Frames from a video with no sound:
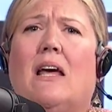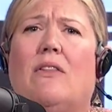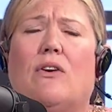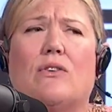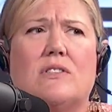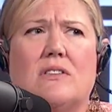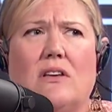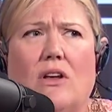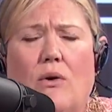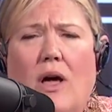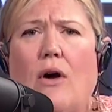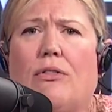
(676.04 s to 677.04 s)
There's you
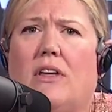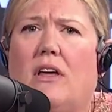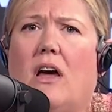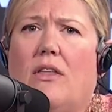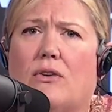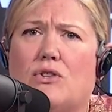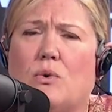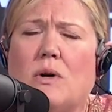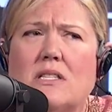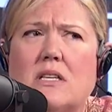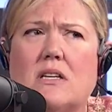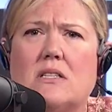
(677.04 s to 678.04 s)
know healthy other
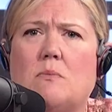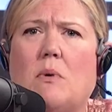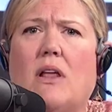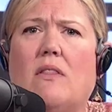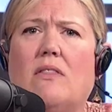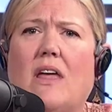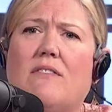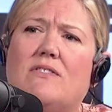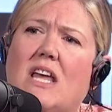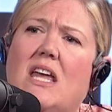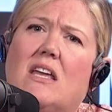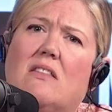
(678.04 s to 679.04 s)
choices, but they've
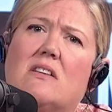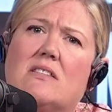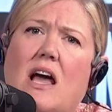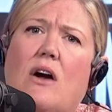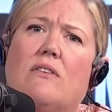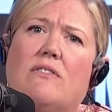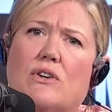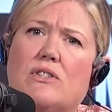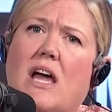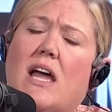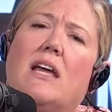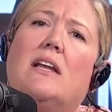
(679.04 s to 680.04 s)
taken this out of their
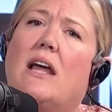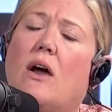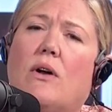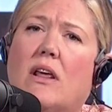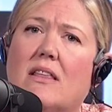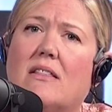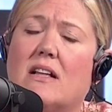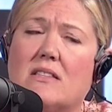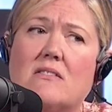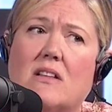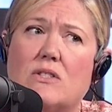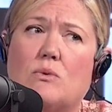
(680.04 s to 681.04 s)
diet now, and I think
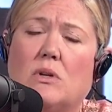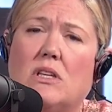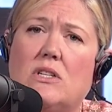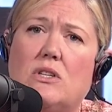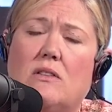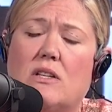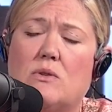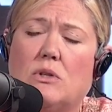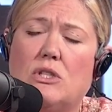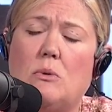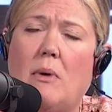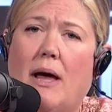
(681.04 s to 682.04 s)
that's that's really too, that's
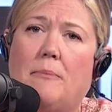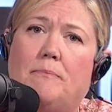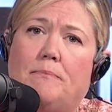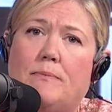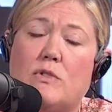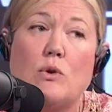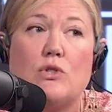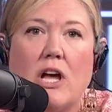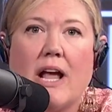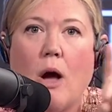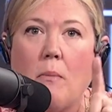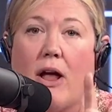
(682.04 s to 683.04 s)
really too bad. So
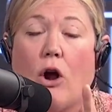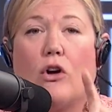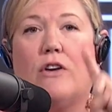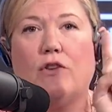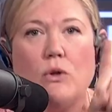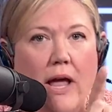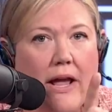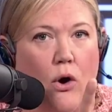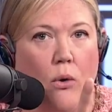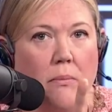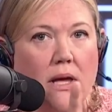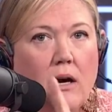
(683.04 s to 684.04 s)
check out my article if you like
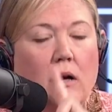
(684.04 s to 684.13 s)
oatmeal.